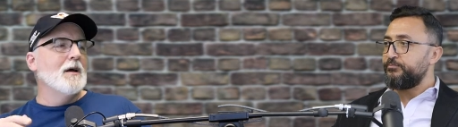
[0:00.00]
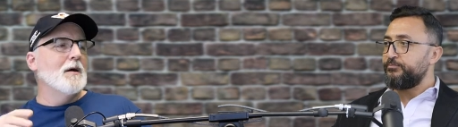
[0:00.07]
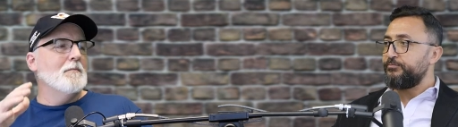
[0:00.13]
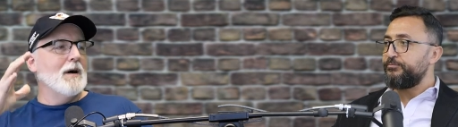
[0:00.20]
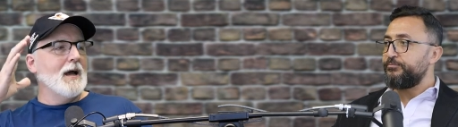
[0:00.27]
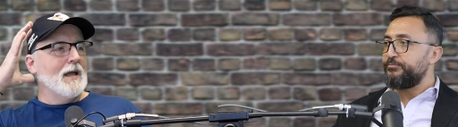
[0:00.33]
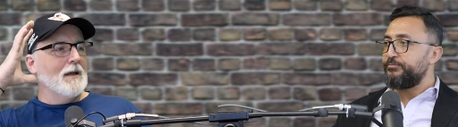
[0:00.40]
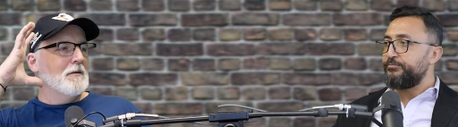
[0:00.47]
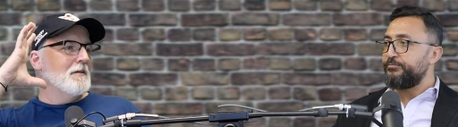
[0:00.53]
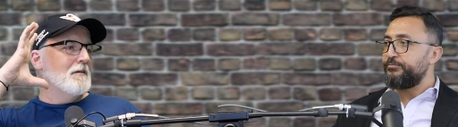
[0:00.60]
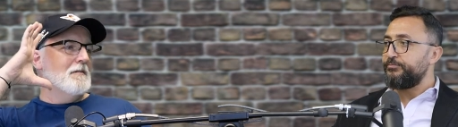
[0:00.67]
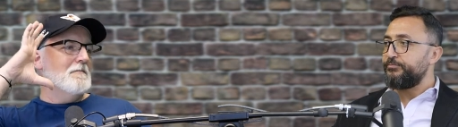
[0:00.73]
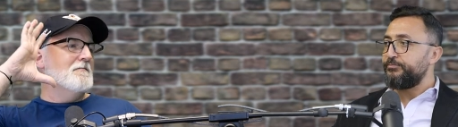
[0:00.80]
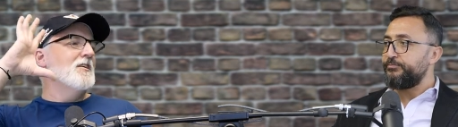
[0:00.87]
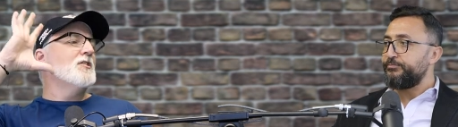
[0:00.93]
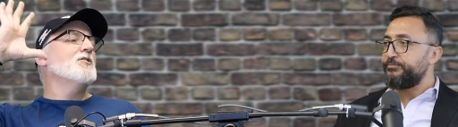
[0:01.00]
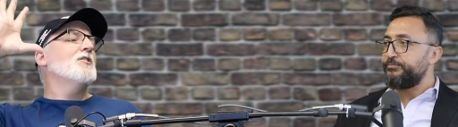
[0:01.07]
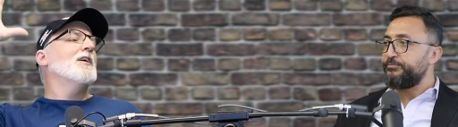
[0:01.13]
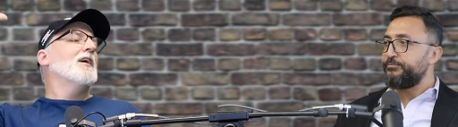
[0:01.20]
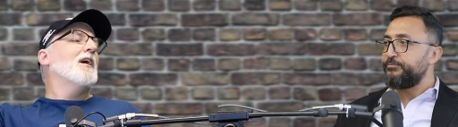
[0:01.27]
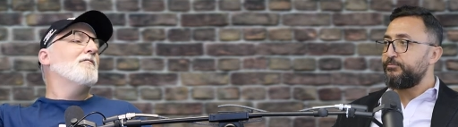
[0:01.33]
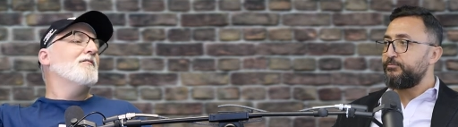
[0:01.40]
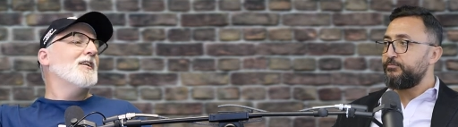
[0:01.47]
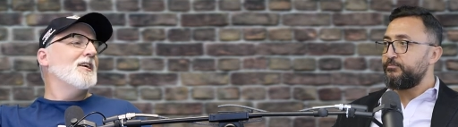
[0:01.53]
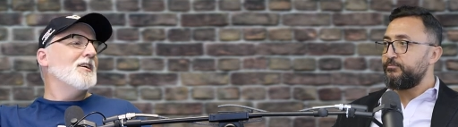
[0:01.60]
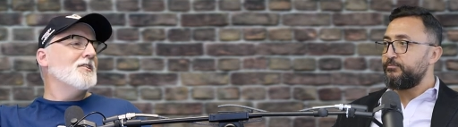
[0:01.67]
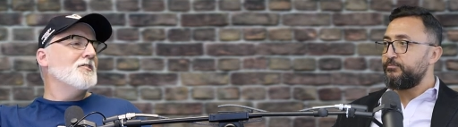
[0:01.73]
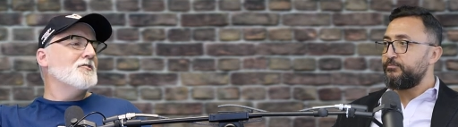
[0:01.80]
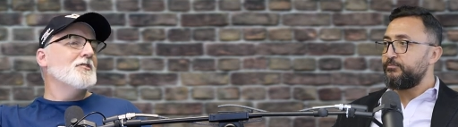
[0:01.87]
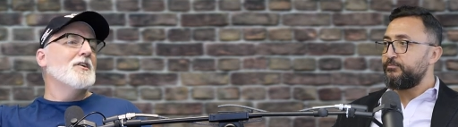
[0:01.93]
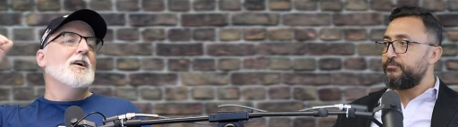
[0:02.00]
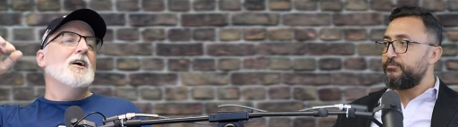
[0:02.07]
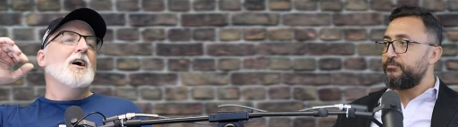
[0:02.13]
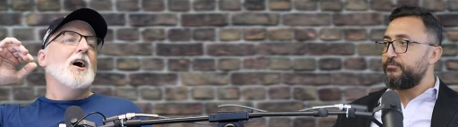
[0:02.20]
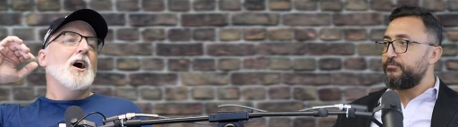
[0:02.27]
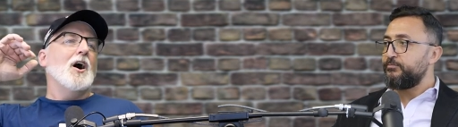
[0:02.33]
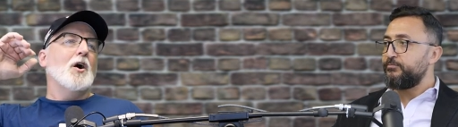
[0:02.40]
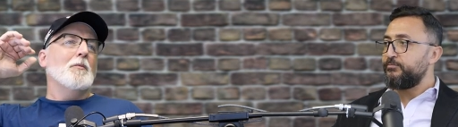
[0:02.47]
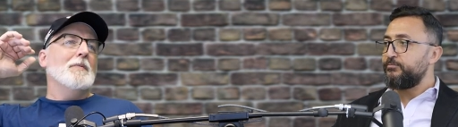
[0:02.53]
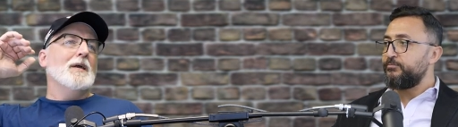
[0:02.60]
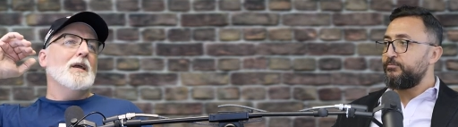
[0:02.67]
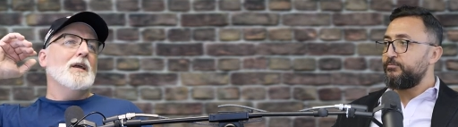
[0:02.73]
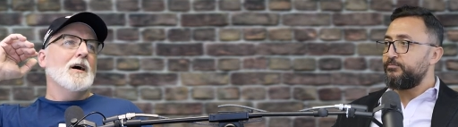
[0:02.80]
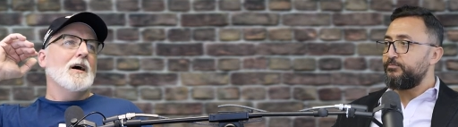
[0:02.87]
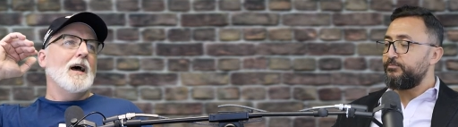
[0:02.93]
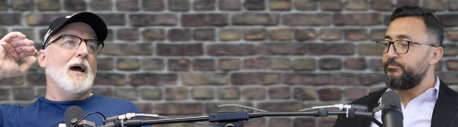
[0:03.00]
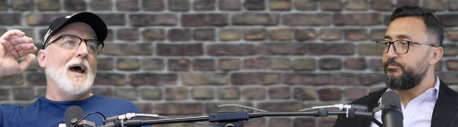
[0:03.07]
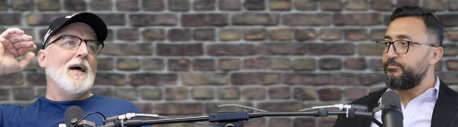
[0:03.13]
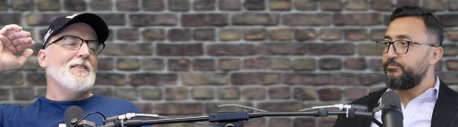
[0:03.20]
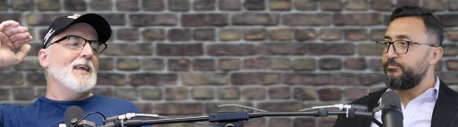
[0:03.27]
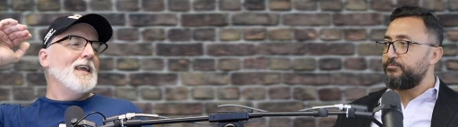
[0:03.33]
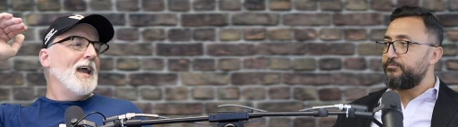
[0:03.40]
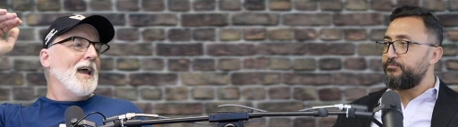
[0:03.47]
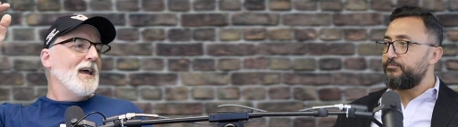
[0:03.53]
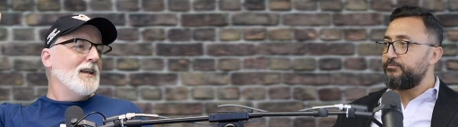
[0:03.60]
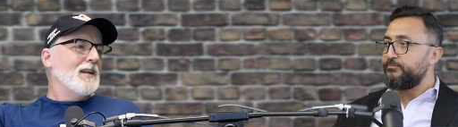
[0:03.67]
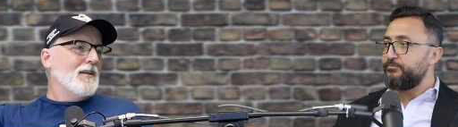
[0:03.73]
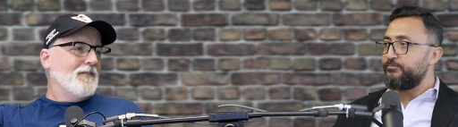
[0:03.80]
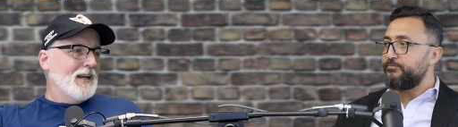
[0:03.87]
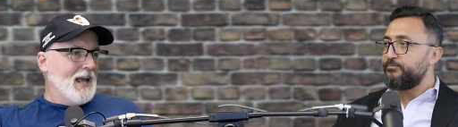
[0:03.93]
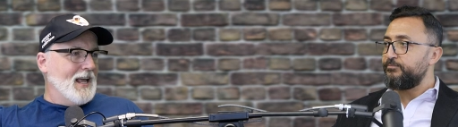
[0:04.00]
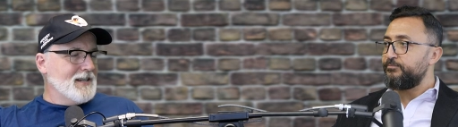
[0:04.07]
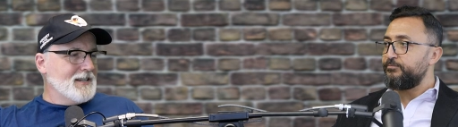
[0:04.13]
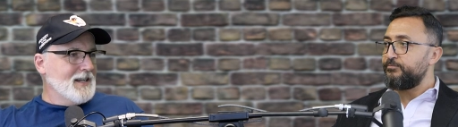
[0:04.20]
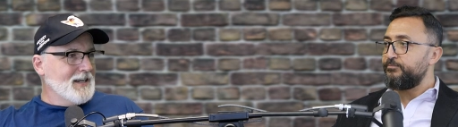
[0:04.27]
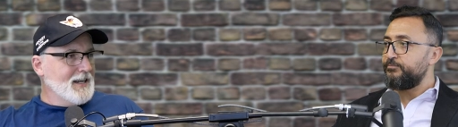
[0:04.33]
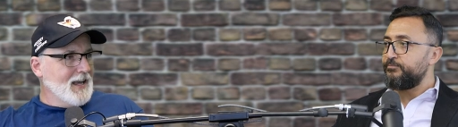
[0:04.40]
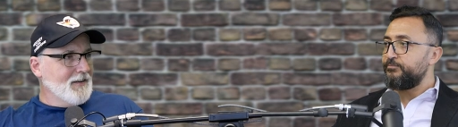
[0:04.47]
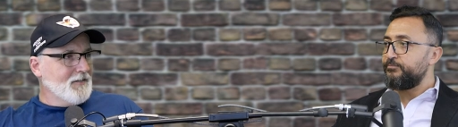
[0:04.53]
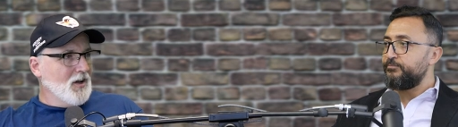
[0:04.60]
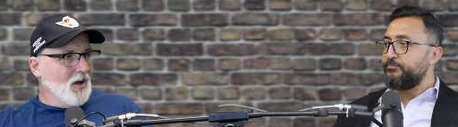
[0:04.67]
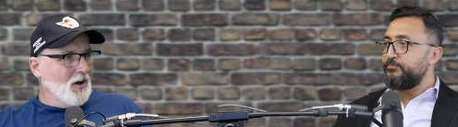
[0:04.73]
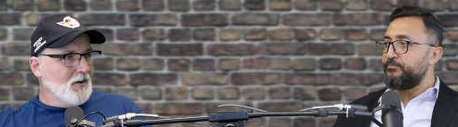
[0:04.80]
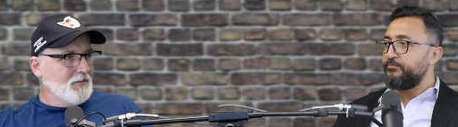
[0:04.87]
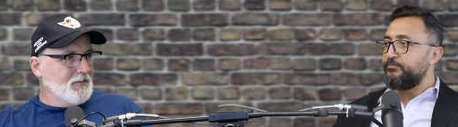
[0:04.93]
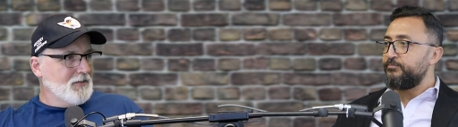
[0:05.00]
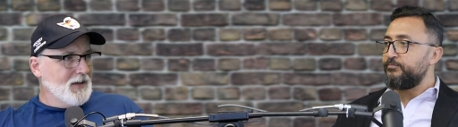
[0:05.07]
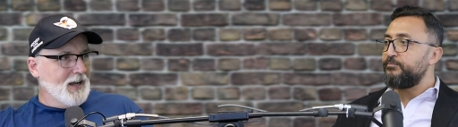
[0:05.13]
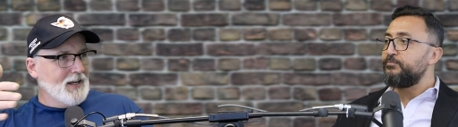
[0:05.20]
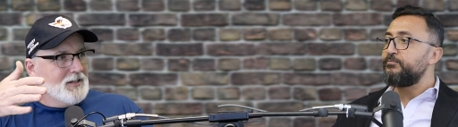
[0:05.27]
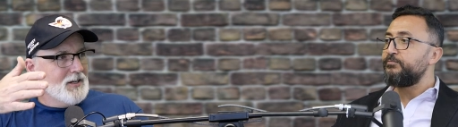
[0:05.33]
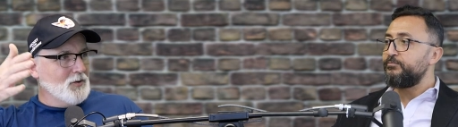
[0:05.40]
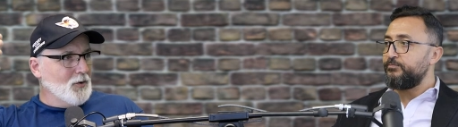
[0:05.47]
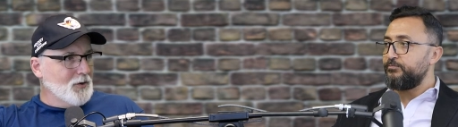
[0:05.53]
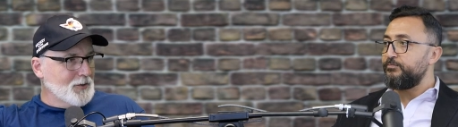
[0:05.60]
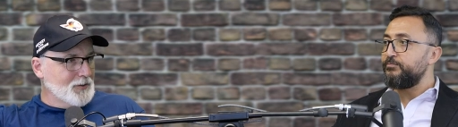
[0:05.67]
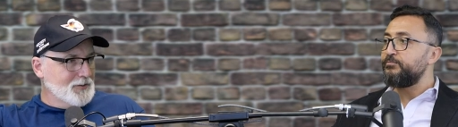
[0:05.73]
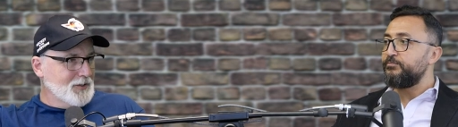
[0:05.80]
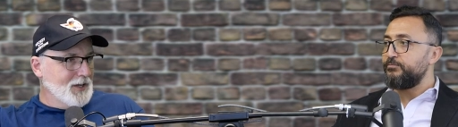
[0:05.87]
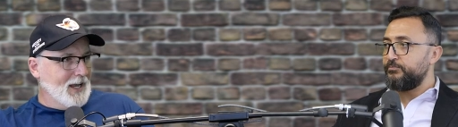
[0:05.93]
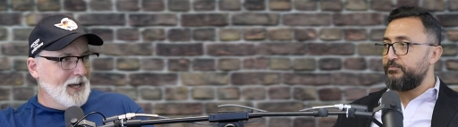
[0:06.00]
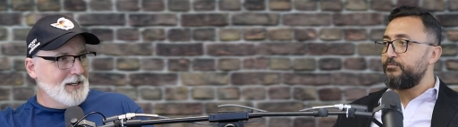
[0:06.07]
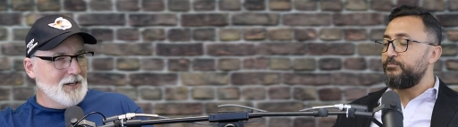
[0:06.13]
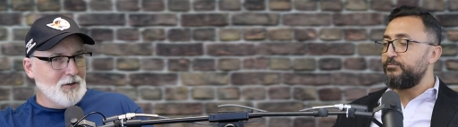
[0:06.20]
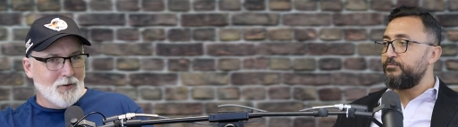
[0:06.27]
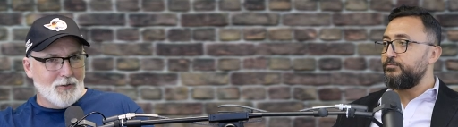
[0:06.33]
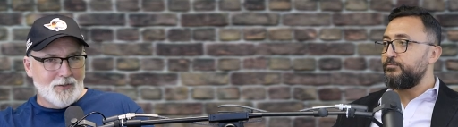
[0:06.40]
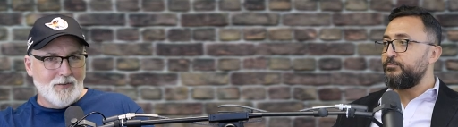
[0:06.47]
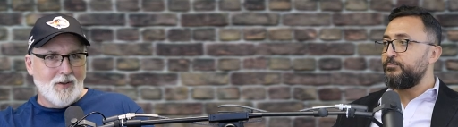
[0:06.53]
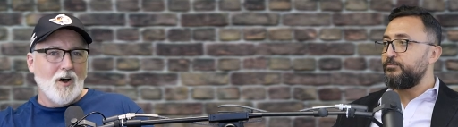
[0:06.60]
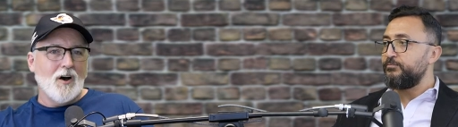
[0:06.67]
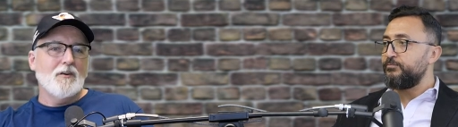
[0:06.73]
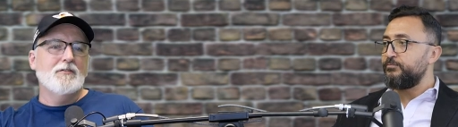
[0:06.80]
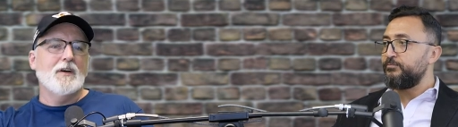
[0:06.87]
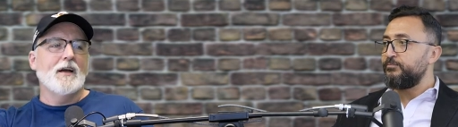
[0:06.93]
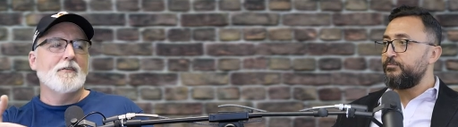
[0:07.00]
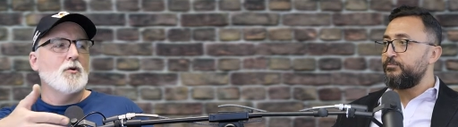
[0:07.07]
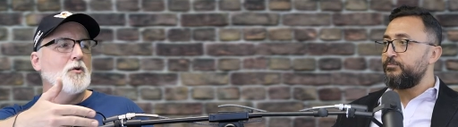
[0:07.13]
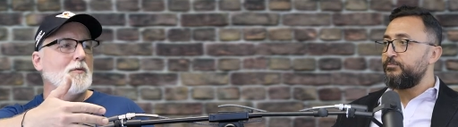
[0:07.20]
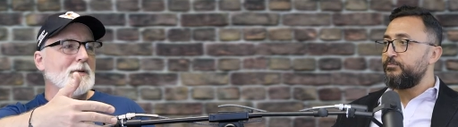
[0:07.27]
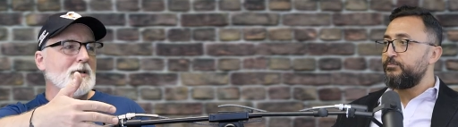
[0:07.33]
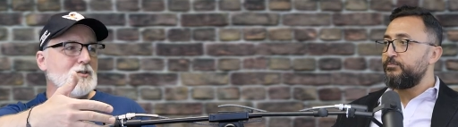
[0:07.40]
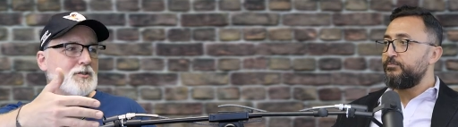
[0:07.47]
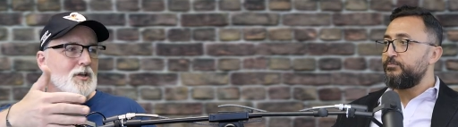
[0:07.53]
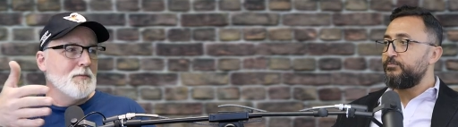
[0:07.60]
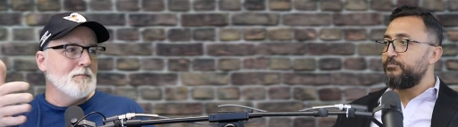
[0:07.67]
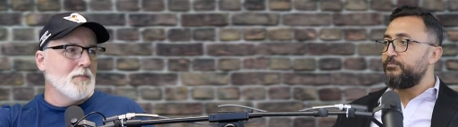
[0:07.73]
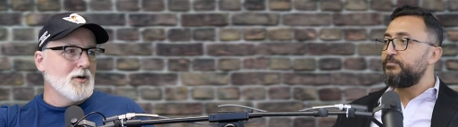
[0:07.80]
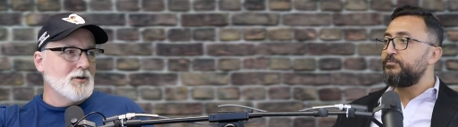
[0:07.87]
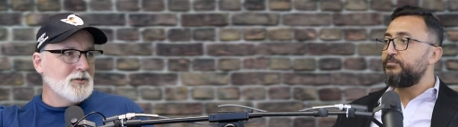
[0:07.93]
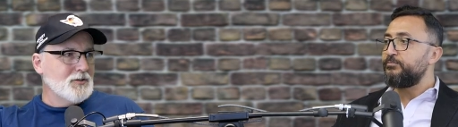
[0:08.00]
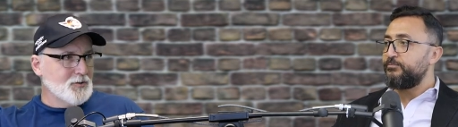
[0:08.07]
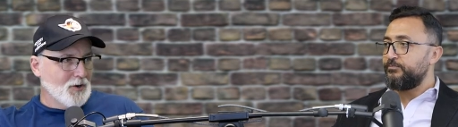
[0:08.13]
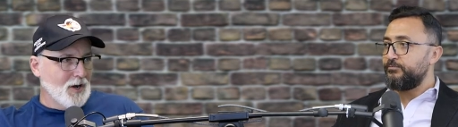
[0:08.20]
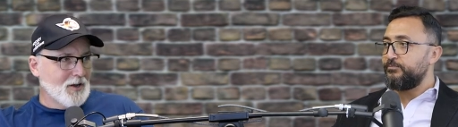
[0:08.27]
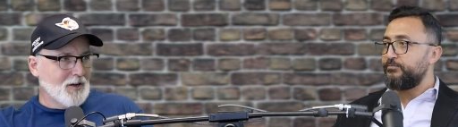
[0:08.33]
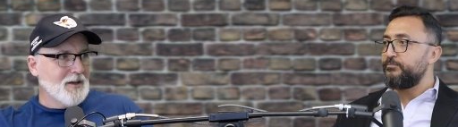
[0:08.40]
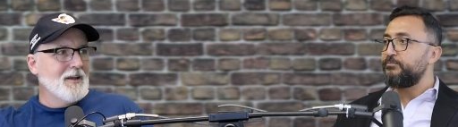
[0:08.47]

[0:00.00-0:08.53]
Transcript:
Speaker 1: My envisioning of it is, I'll be at the end of an 18 day of golf, 18 hole, 18 holes of golf. Everyone will be sunburnt and drunk.